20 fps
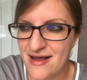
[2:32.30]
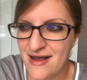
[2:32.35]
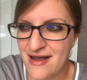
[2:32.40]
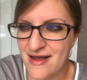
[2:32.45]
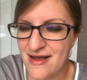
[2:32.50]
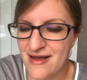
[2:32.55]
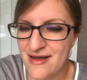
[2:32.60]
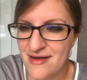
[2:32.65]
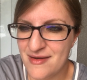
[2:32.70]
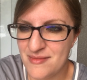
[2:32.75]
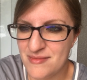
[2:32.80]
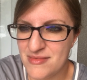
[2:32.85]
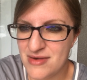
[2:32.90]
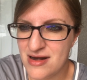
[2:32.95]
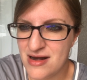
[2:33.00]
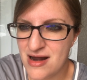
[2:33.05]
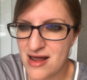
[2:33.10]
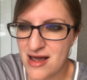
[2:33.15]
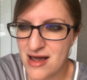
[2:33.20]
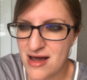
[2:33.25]

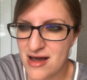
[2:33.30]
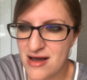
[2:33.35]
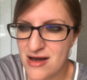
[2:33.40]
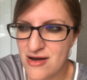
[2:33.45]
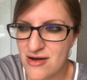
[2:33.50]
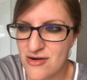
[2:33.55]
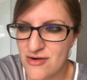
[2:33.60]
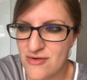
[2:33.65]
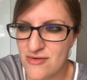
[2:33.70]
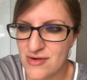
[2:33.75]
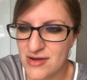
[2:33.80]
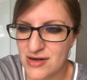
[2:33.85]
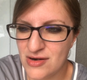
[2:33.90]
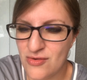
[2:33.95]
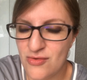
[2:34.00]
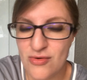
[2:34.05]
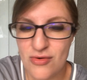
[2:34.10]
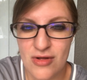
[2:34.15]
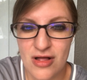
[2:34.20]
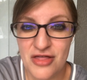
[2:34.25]
am now in
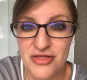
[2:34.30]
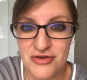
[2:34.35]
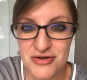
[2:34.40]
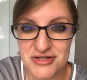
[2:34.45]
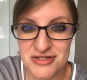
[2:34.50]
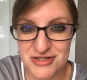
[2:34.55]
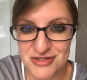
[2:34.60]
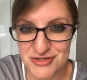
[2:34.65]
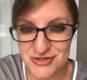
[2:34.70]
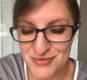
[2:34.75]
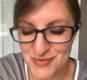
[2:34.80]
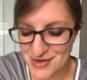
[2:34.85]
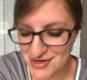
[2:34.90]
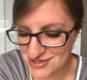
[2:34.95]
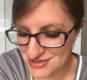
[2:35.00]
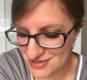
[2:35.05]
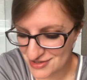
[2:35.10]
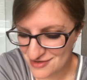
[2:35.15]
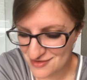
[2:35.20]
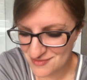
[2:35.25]
a whole other
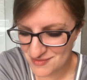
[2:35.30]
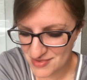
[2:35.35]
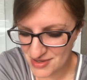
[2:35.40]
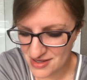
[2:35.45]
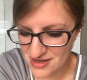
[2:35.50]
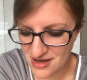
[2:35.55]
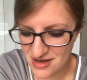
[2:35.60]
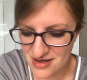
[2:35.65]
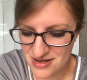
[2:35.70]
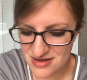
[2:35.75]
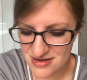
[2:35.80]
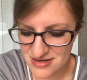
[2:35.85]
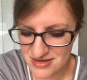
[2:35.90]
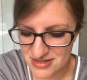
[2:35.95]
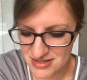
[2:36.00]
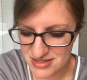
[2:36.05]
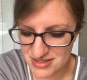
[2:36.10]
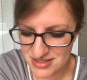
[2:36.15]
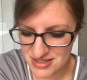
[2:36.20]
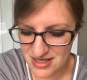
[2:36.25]
situation
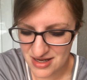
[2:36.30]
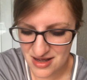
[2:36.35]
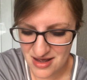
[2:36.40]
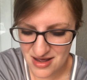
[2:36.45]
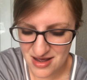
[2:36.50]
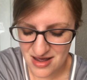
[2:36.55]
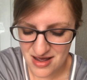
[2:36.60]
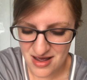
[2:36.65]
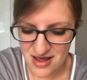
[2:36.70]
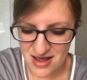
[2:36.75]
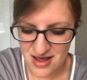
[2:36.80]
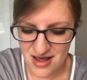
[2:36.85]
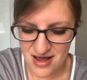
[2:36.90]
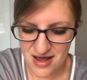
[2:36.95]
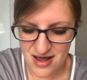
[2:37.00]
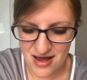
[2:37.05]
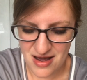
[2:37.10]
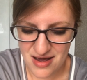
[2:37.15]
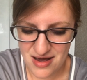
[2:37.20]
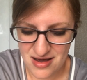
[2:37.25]
because
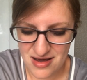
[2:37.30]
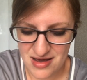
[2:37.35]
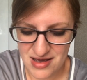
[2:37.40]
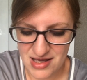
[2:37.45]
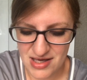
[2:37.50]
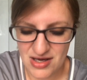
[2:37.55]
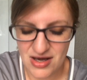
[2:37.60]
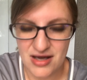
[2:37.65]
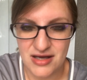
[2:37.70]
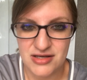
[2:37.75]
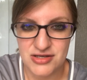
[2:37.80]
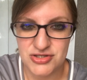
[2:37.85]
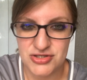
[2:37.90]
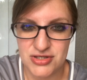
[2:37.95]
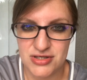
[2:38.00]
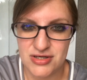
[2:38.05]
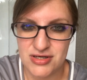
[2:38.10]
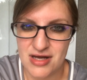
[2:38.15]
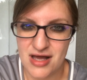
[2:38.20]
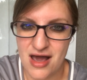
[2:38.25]
I got
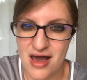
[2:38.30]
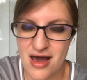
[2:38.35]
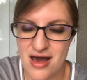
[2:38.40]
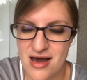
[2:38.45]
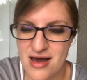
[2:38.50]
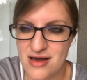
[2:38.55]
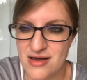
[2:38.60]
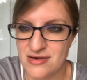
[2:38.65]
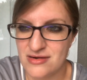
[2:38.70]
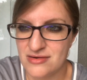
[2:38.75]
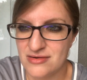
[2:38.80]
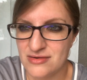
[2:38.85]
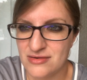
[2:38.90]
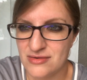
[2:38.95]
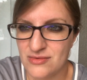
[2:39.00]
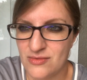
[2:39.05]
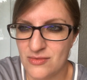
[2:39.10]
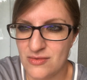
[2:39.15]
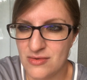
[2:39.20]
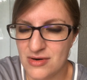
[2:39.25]
injured at
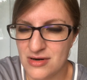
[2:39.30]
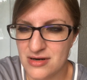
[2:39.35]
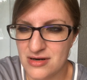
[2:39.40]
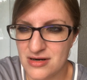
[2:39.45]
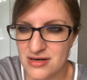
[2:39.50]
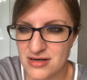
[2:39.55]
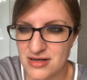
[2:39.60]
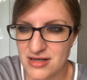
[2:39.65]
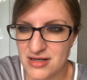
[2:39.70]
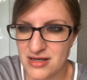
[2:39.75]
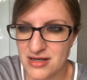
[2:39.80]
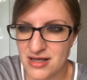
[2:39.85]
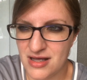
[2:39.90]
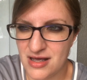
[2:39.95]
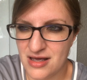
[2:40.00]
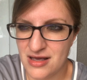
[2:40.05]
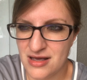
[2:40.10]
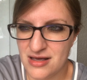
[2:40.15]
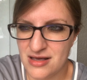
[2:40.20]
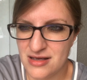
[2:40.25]
work
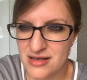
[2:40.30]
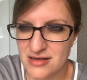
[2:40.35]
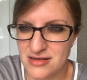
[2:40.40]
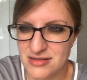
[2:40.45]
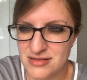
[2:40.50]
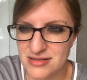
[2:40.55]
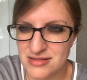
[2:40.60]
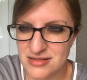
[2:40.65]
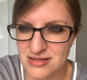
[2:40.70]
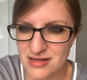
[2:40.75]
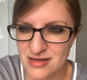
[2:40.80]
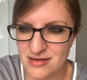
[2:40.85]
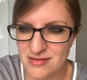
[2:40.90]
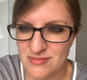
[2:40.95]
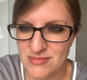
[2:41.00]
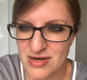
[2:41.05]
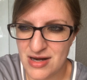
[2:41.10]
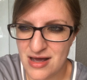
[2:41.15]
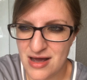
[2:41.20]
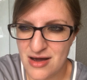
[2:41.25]
and
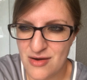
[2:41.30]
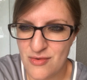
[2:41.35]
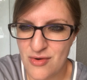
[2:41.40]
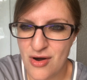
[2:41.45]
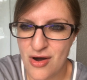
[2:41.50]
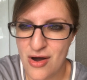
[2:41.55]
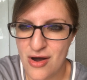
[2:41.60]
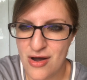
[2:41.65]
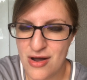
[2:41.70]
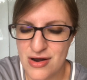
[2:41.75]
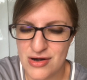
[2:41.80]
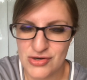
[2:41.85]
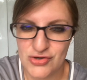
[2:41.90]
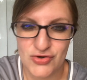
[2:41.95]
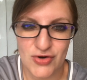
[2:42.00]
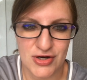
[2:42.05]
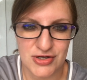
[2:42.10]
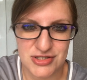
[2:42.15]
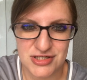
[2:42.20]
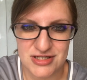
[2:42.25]
am now on
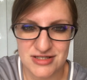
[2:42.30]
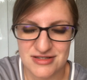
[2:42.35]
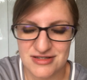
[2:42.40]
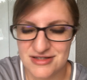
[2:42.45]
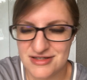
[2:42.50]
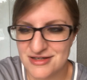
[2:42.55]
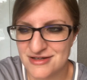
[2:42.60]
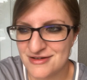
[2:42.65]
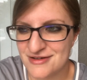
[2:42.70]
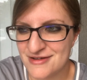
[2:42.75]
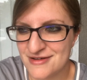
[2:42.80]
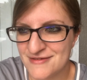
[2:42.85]
crutches